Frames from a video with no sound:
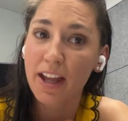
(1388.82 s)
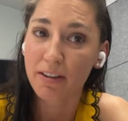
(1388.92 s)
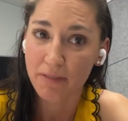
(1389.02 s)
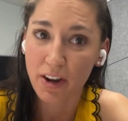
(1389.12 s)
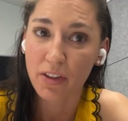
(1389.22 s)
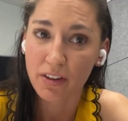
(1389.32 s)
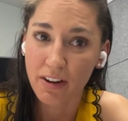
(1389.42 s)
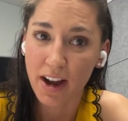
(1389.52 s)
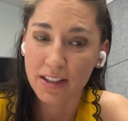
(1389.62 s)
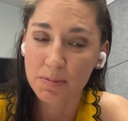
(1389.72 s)
allowed to run on the
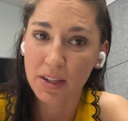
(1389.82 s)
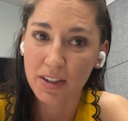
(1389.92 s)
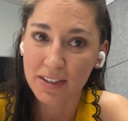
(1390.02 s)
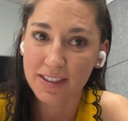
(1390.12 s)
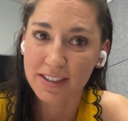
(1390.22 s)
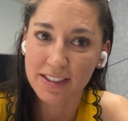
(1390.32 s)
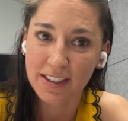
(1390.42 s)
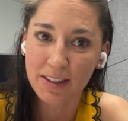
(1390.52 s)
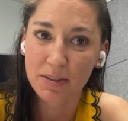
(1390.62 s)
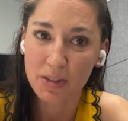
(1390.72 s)
grass because
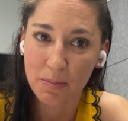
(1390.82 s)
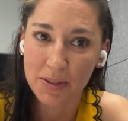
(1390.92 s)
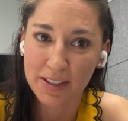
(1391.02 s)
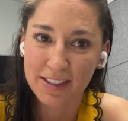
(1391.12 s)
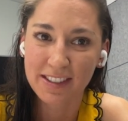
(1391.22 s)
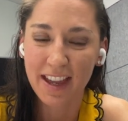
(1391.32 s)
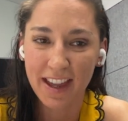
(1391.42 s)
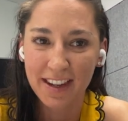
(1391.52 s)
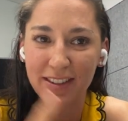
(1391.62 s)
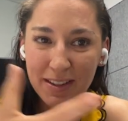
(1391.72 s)
it was Optus
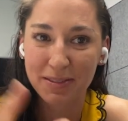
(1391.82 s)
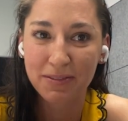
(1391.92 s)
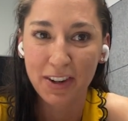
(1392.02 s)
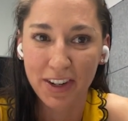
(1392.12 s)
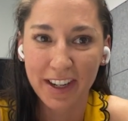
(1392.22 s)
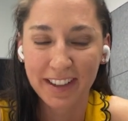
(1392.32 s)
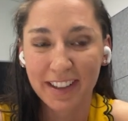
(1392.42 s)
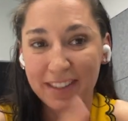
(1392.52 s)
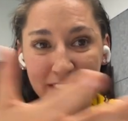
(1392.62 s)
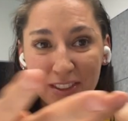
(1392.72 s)
and the very,
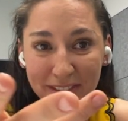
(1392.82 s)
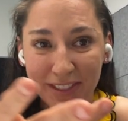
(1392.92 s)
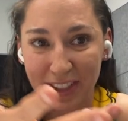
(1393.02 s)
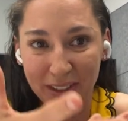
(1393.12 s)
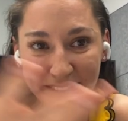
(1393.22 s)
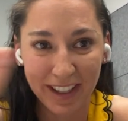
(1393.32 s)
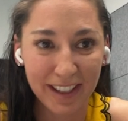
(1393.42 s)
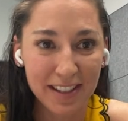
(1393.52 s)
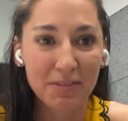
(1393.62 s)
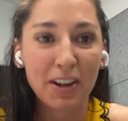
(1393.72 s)
you know,
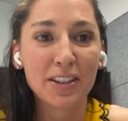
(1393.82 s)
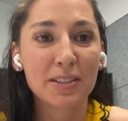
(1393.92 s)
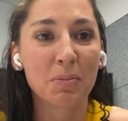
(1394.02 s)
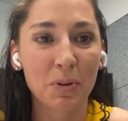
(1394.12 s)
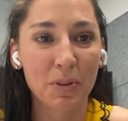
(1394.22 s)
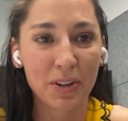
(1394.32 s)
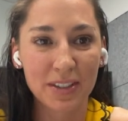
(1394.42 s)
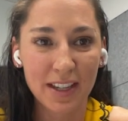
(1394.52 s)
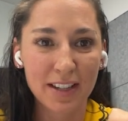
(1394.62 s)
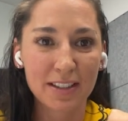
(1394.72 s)
like it's very sport
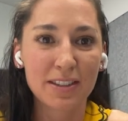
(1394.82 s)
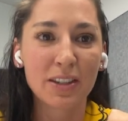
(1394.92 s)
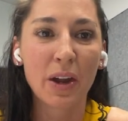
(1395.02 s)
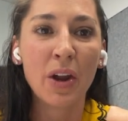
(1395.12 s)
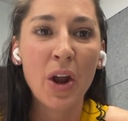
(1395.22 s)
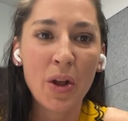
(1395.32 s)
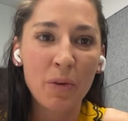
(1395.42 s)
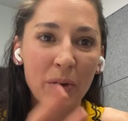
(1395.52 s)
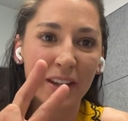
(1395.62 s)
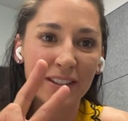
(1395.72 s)
orientated. So
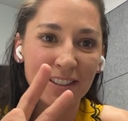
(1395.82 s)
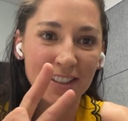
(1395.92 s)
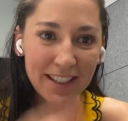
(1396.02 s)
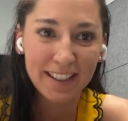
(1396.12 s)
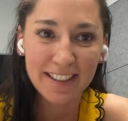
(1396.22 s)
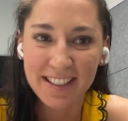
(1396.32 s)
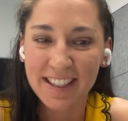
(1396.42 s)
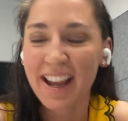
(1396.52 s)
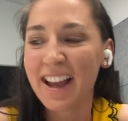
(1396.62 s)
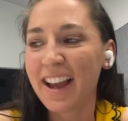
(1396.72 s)
we oh, did it.
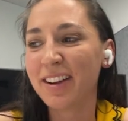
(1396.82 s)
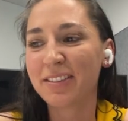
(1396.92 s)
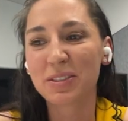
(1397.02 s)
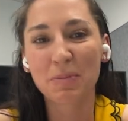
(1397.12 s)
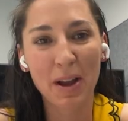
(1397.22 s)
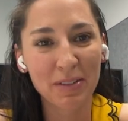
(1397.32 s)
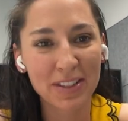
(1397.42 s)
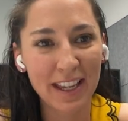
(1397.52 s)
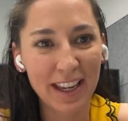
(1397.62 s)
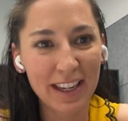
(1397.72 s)
Okay. It was well
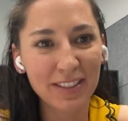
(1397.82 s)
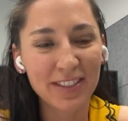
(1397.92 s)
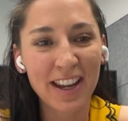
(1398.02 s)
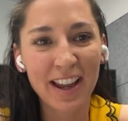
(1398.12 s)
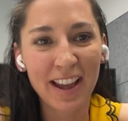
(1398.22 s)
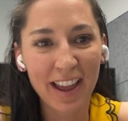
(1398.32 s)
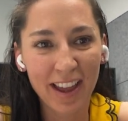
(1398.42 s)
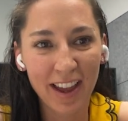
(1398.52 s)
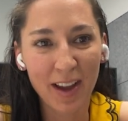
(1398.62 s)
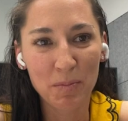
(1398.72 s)
received.
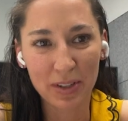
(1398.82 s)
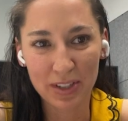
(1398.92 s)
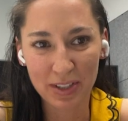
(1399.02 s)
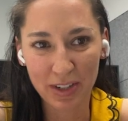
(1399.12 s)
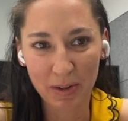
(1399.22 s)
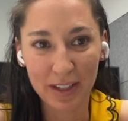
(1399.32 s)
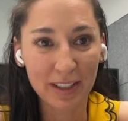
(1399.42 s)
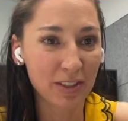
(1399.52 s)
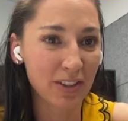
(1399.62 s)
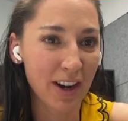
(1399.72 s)
I'm pretty sure I went a
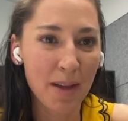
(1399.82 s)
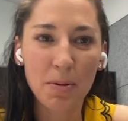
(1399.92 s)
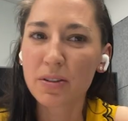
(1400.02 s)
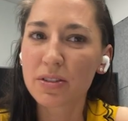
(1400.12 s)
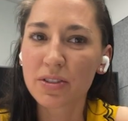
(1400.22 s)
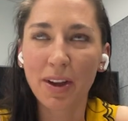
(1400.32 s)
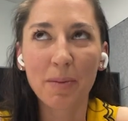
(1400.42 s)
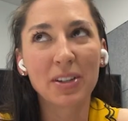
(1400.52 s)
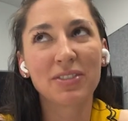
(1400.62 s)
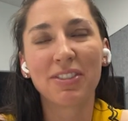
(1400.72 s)
little grey, but it was so
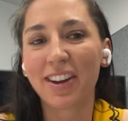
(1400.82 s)
much